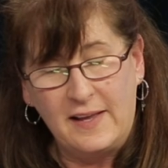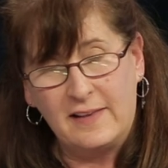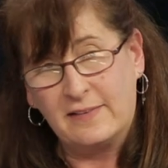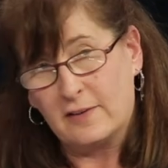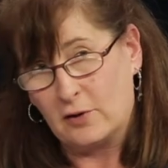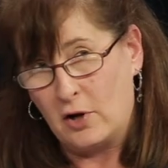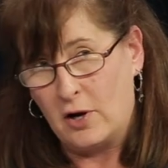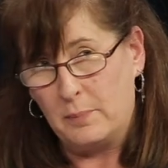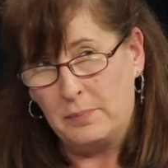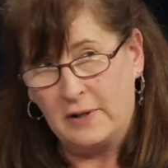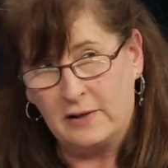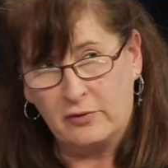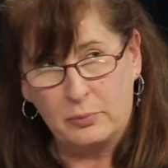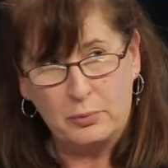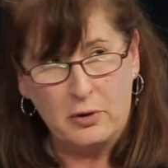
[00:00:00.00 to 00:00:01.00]
It's a
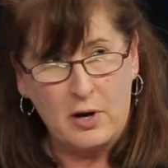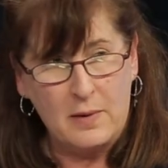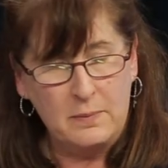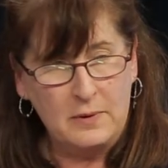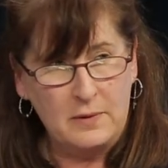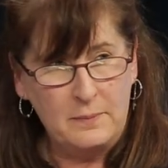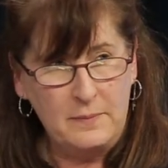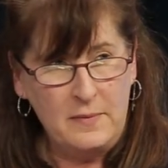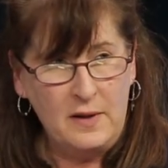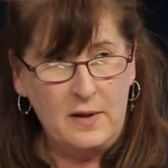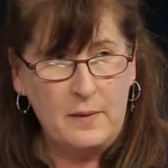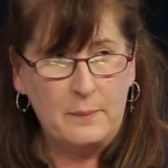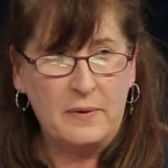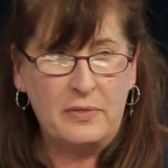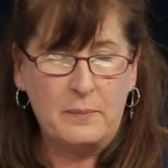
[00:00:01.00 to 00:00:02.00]
complex problem,
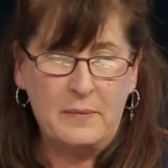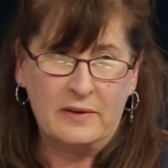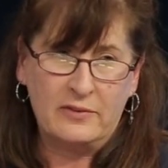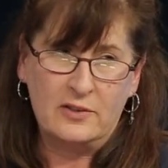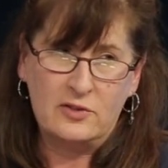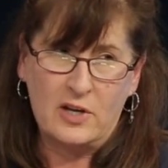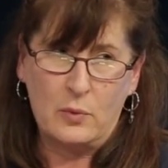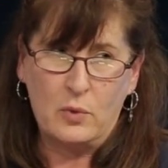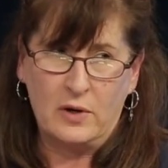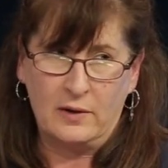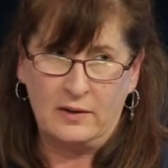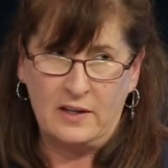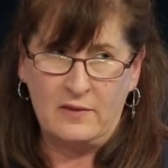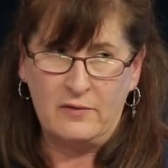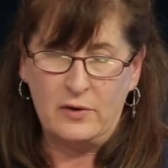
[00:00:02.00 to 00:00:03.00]
but the message I want
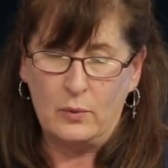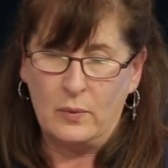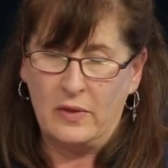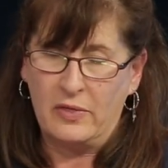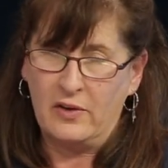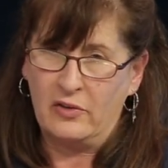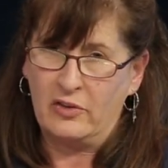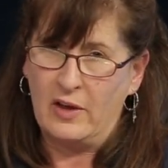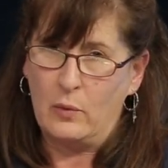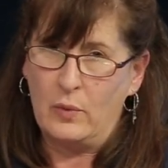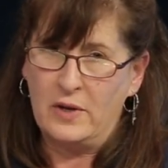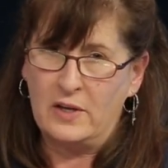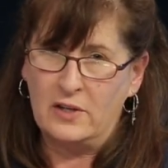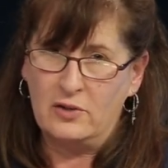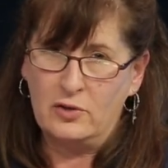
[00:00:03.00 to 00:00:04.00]
to leave you with is that
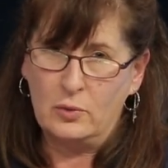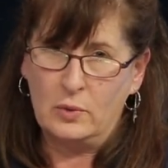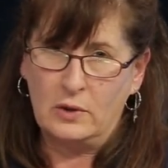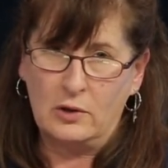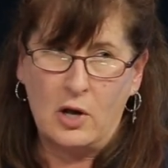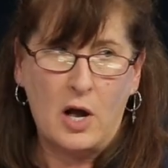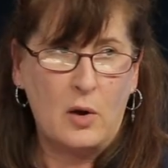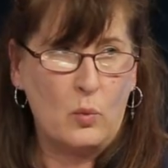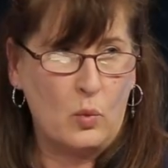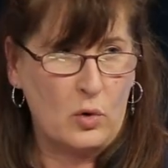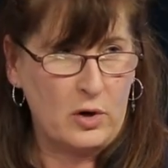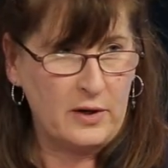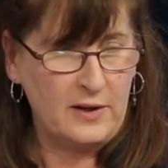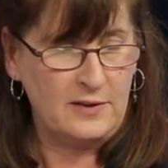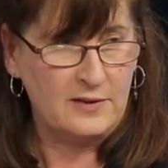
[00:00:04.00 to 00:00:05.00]
we can do a lot
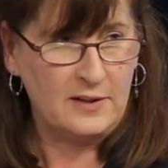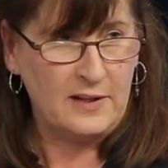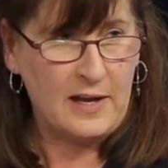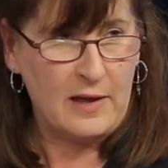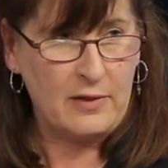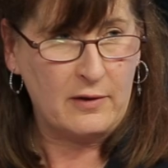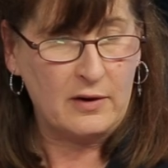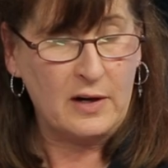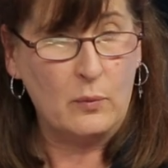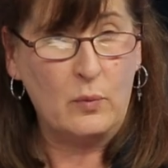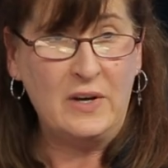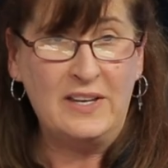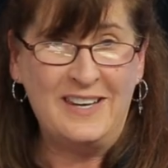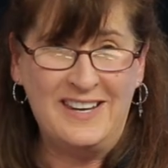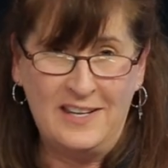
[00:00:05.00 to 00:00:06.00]
working together and
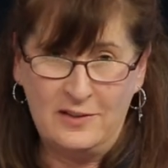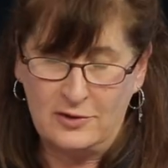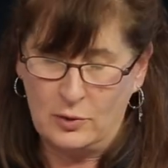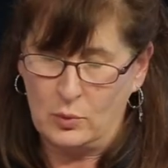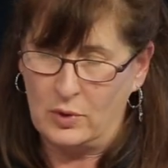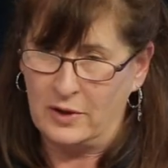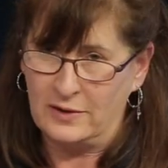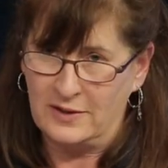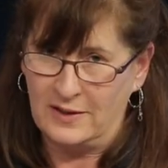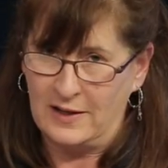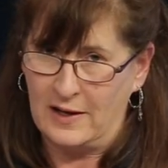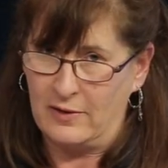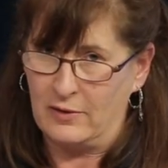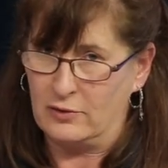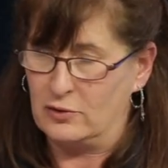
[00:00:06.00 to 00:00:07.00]
we need to work
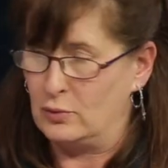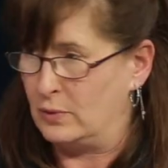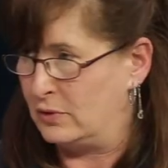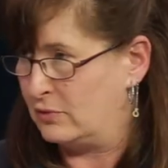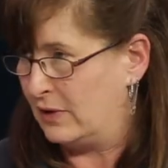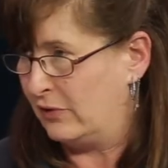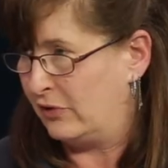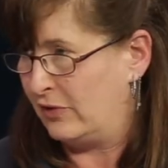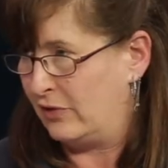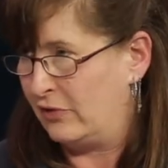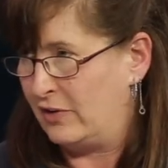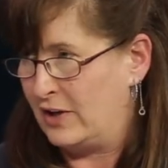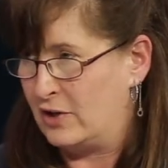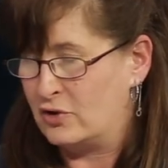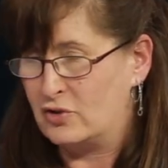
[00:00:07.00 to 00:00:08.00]
together to address
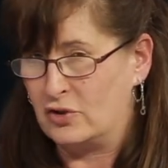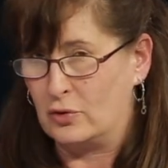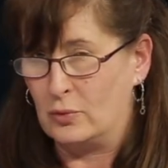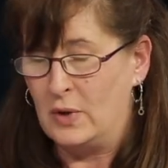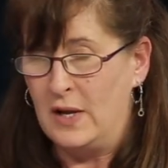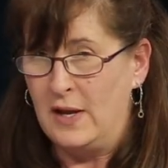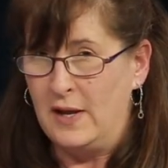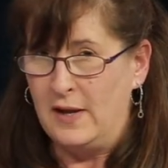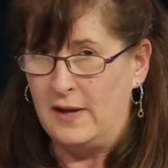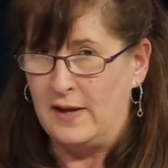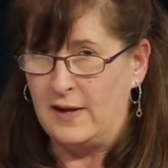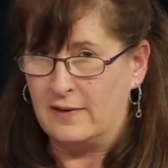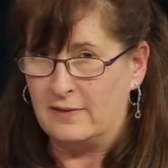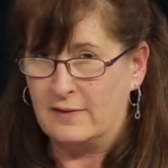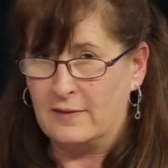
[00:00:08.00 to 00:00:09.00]
this issue.
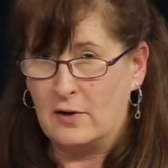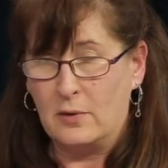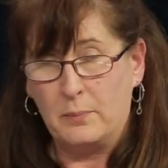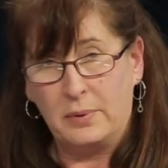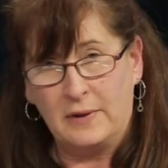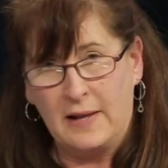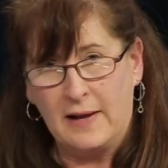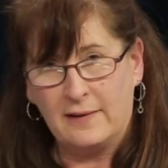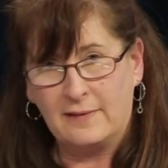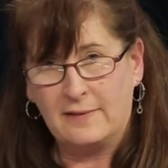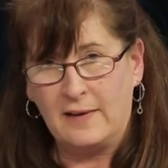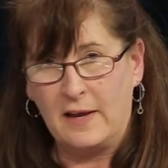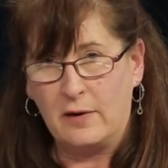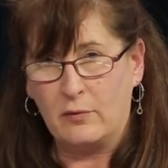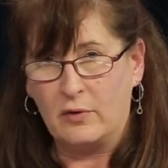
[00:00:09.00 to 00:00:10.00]
It's
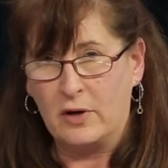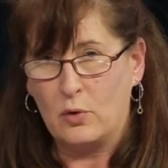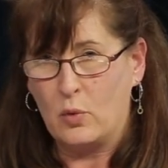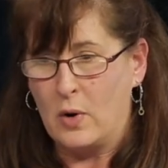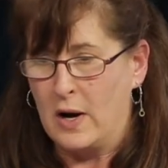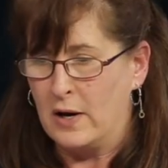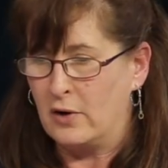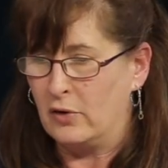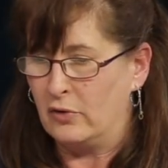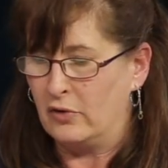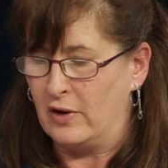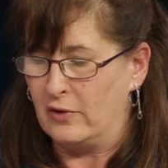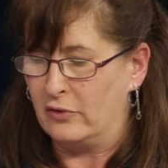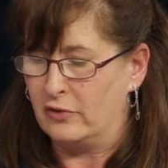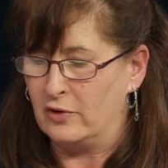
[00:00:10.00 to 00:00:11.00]
complex, it
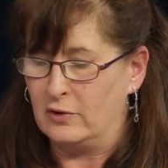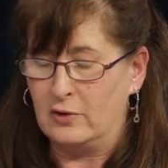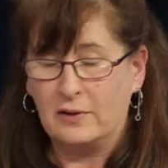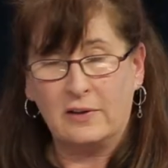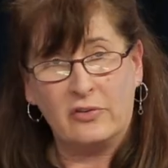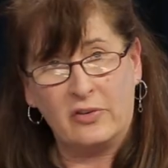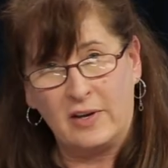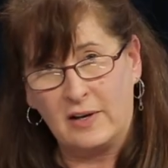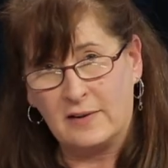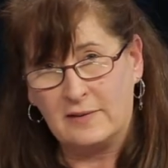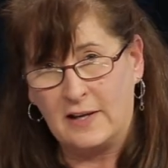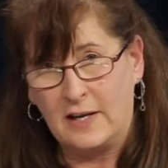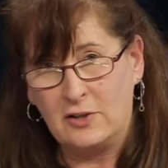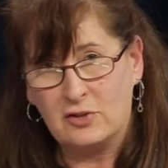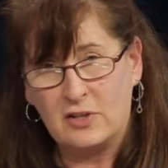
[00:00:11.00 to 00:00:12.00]
requires us to look at
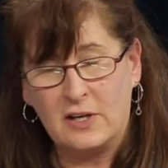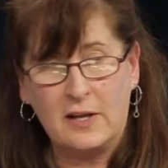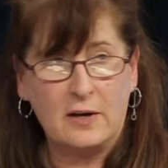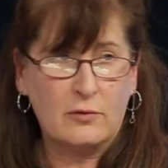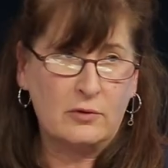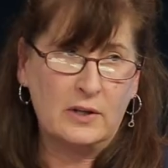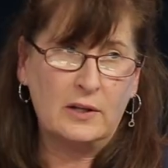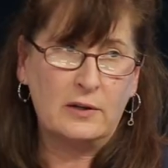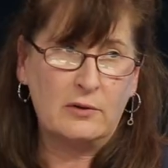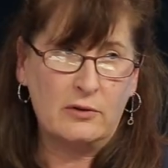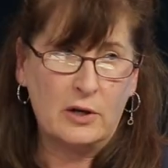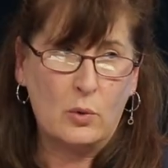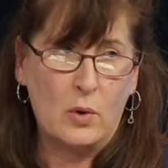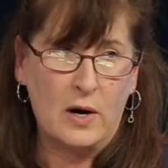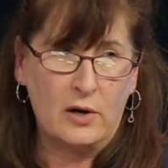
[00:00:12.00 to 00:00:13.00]
sanitation and it really
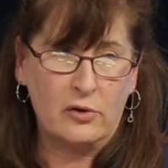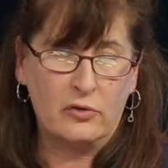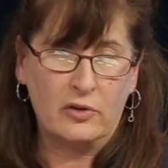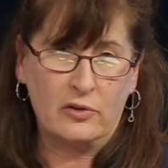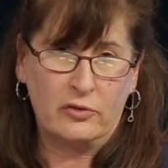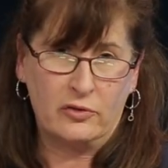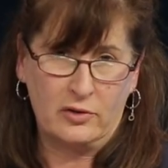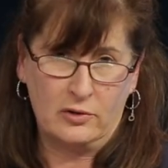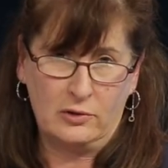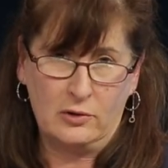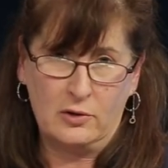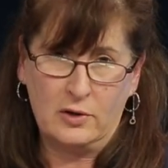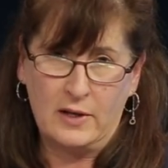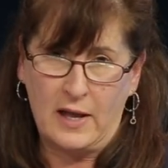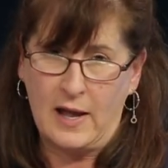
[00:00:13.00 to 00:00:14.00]
requires us to
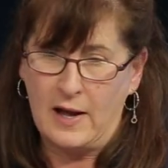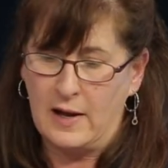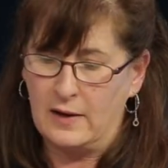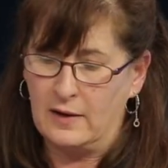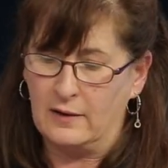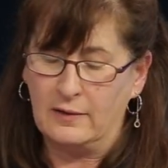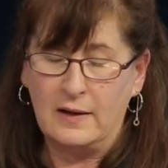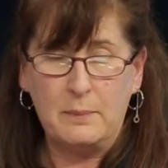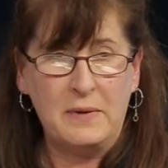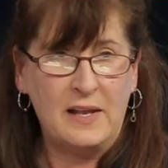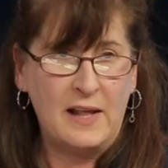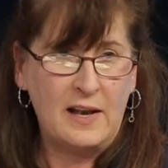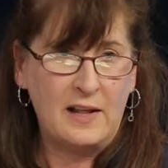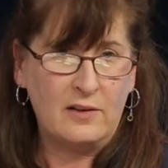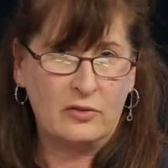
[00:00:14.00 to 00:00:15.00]
look at
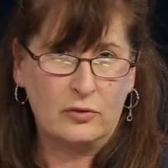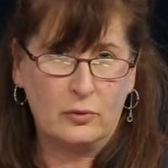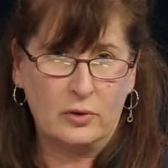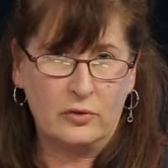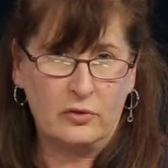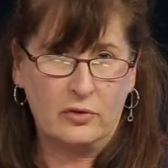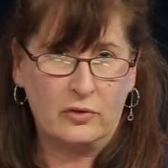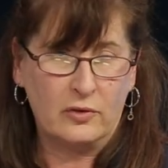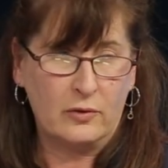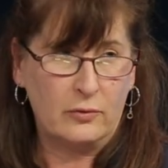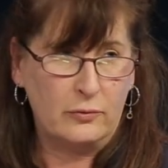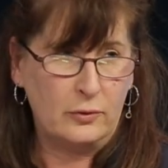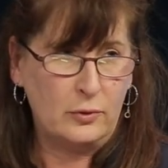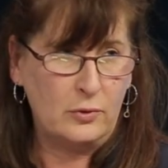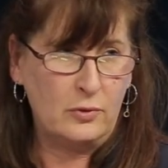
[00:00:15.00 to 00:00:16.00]
eliminating sources of
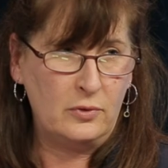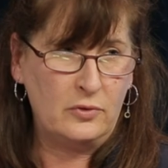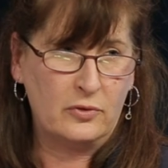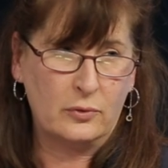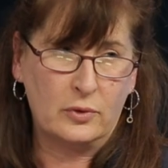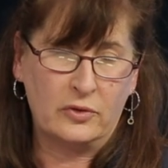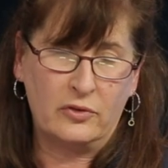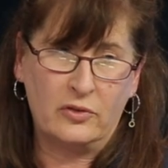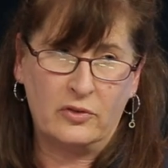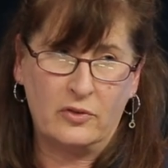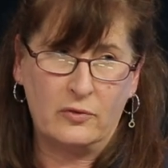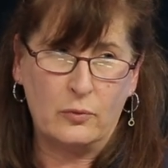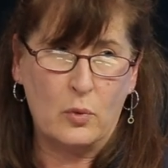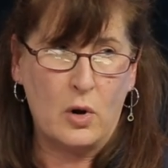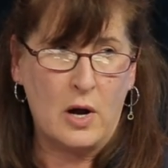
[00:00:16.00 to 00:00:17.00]
food, sources
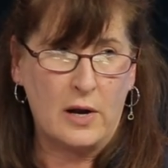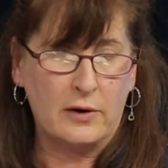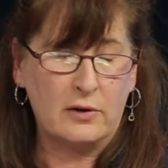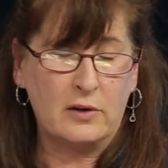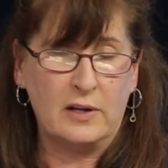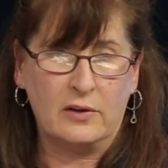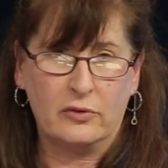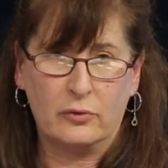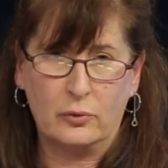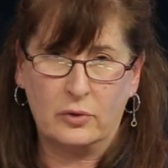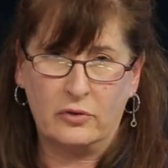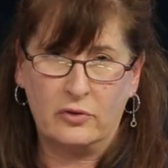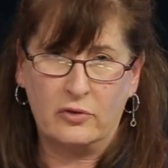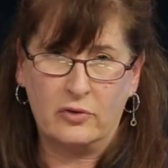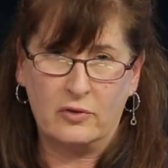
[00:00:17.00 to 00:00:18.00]
of water, and
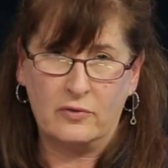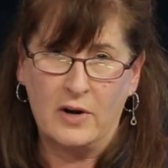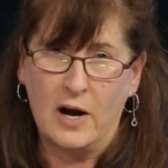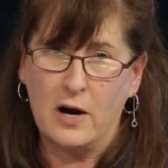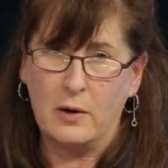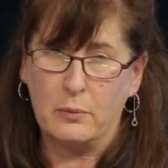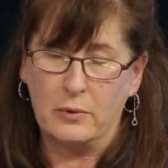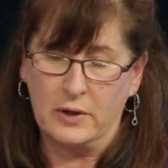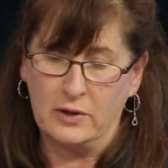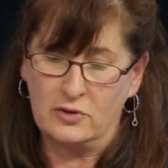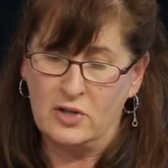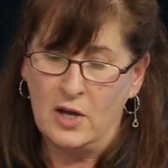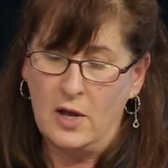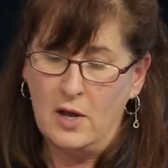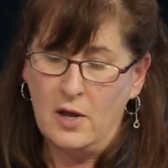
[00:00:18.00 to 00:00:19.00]
sources of harborage